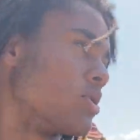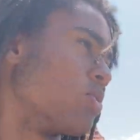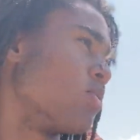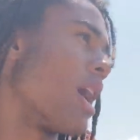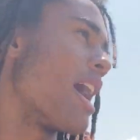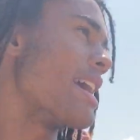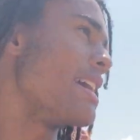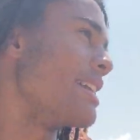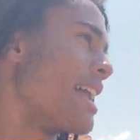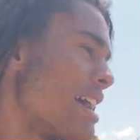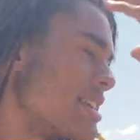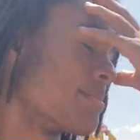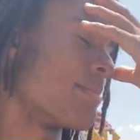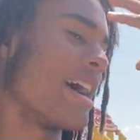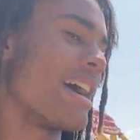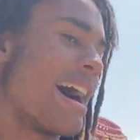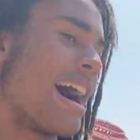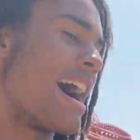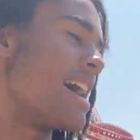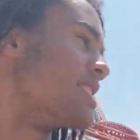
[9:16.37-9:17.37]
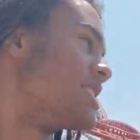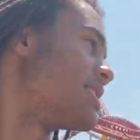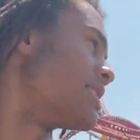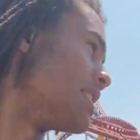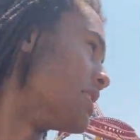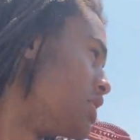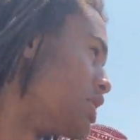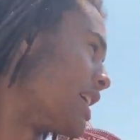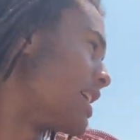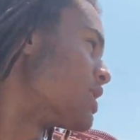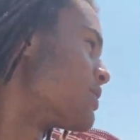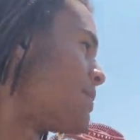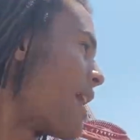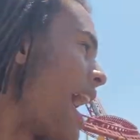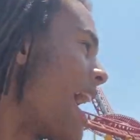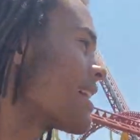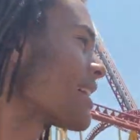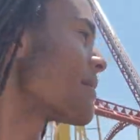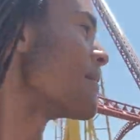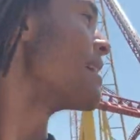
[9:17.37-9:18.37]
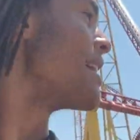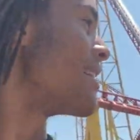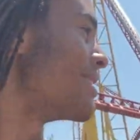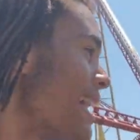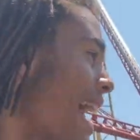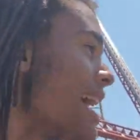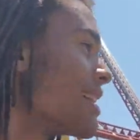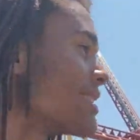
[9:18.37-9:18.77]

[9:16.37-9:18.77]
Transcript: white as my eyes adjust back. That